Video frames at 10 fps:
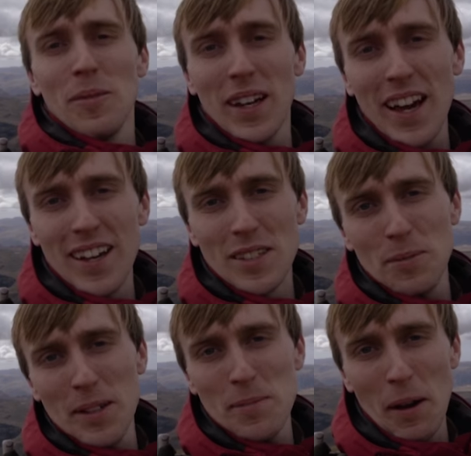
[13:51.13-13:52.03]
But guys,
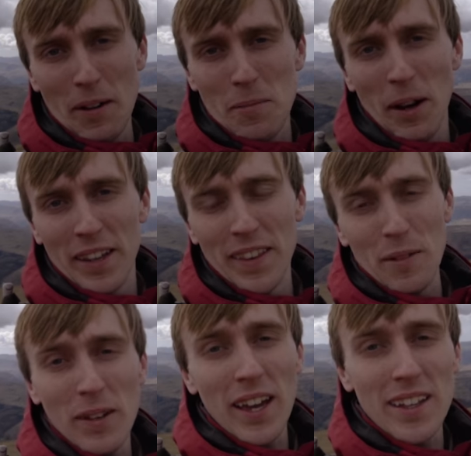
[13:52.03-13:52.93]
please bear in mind
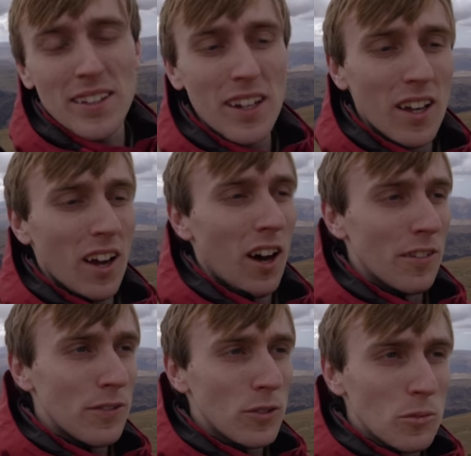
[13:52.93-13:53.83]
that we had our
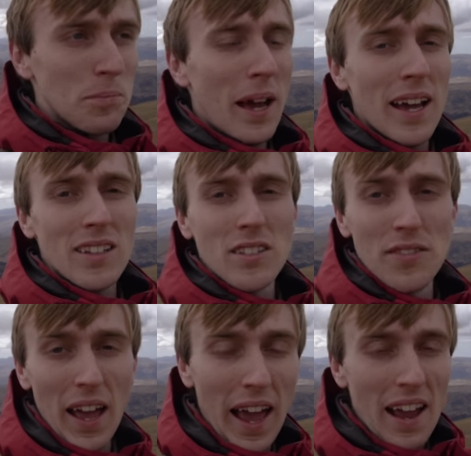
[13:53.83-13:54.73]
full packs of
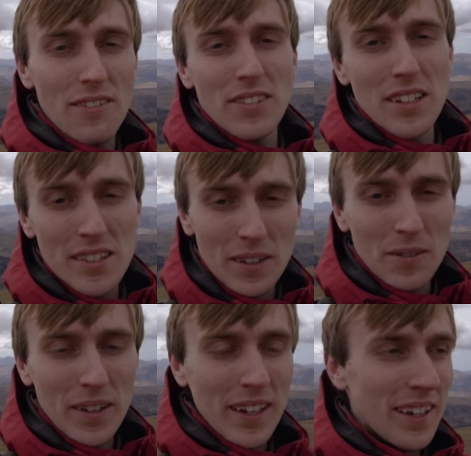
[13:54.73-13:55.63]

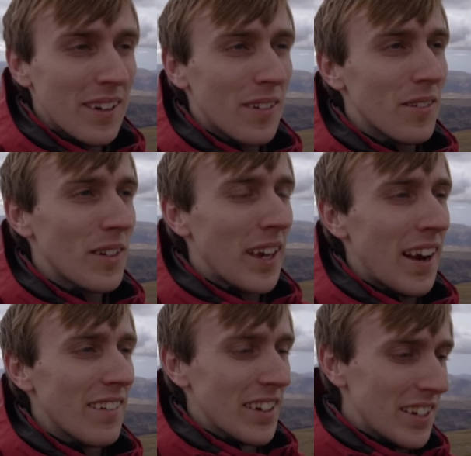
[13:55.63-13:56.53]
everything we
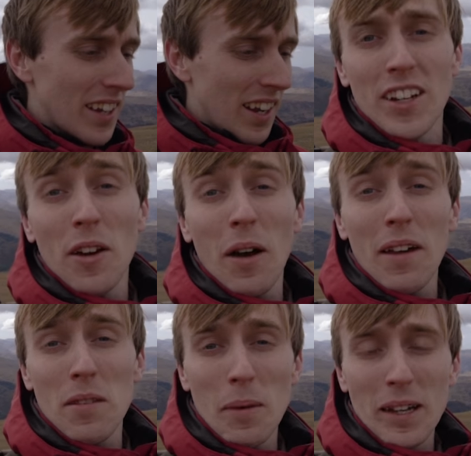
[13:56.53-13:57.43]
carried. You know
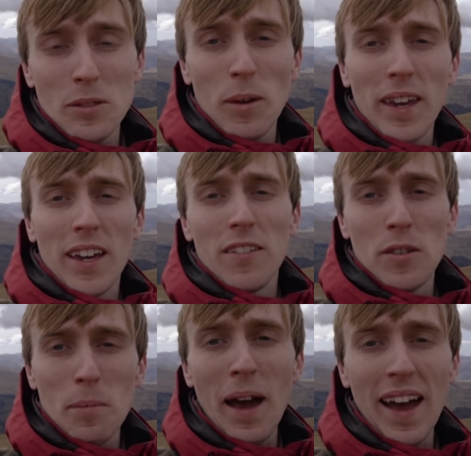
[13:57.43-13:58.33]
how the max weight of
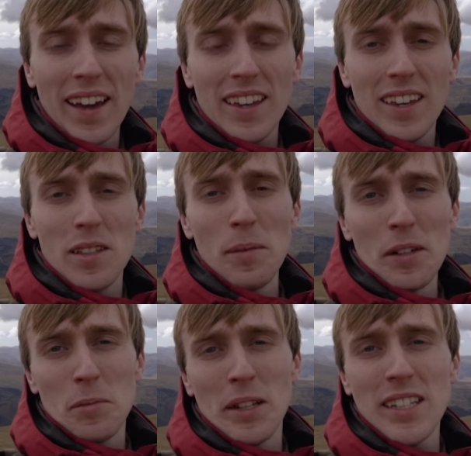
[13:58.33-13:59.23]
your pack is
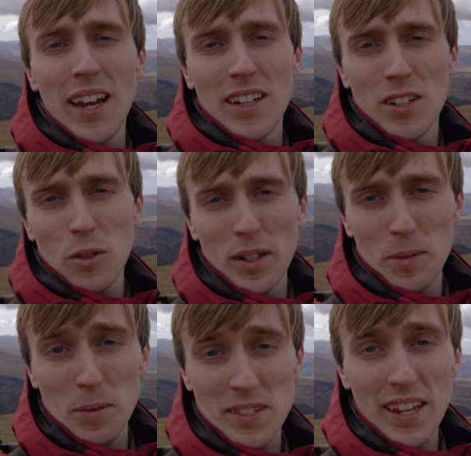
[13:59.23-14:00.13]
meant to be 10 to
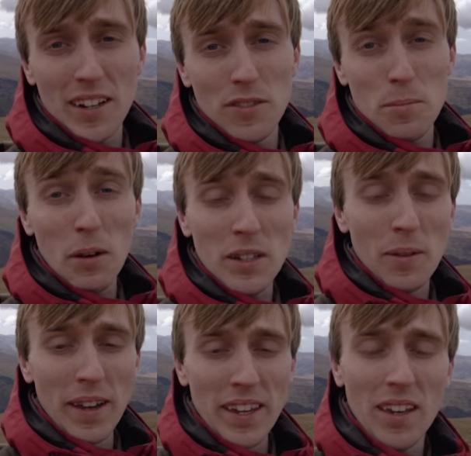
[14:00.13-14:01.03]
20% of your body
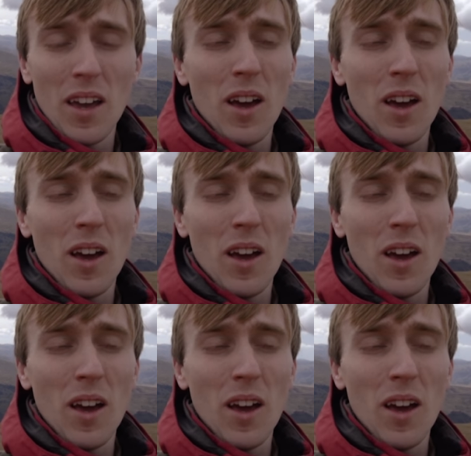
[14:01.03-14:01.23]
weight?